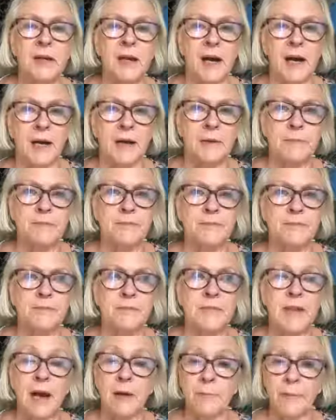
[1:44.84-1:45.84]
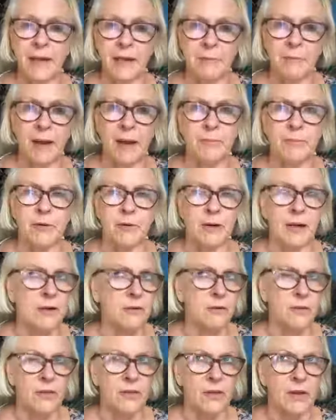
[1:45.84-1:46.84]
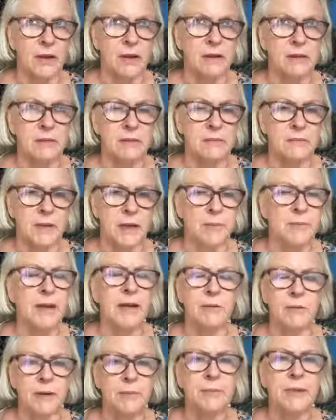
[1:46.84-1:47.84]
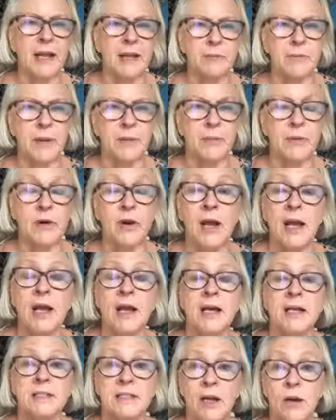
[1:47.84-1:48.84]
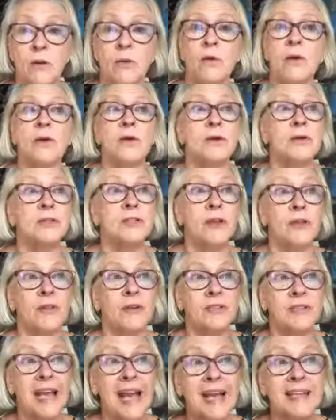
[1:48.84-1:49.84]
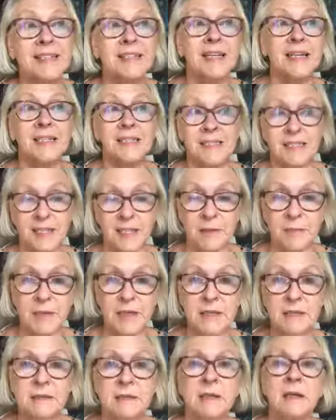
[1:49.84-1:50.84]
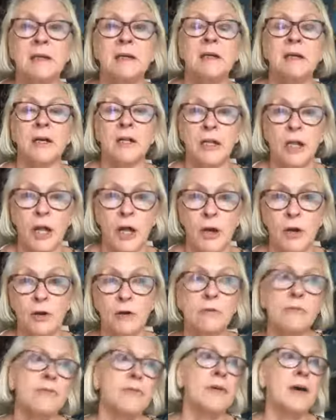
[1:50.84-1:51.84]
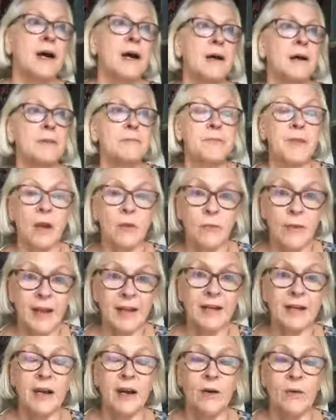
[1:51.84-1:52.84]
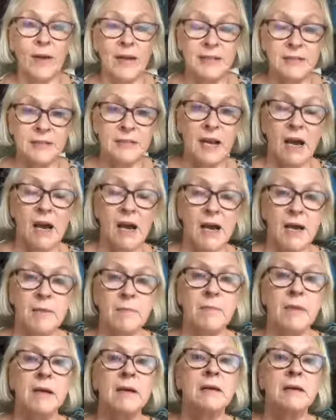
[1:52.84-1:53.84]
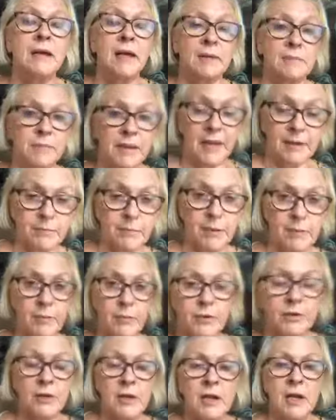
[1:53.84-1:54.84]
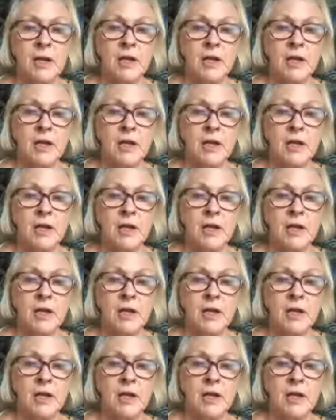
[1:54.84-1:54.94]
Not pink pepper, I don't think. Yeah, anyway, black pepper. So there's cassia, cinnamon, clove, oregano, and thyme, and black pepper.